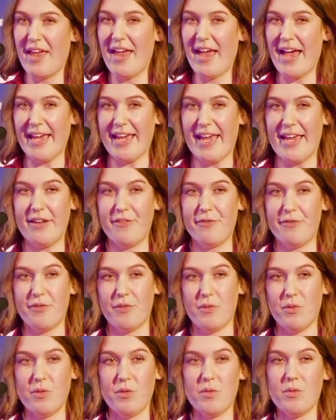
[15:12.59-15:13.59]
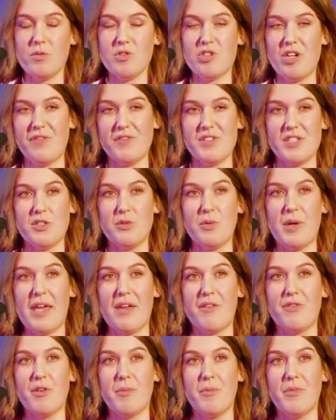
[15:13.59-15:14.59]
I kind of drifted away
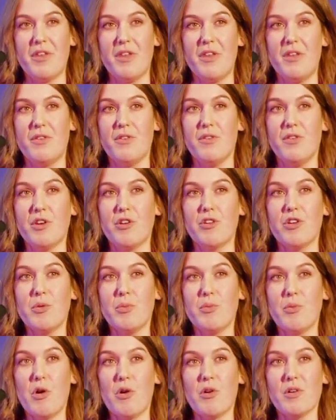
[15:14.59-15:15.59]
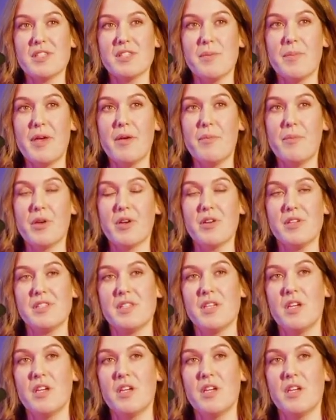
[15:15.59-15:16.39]
from the group walks a bit because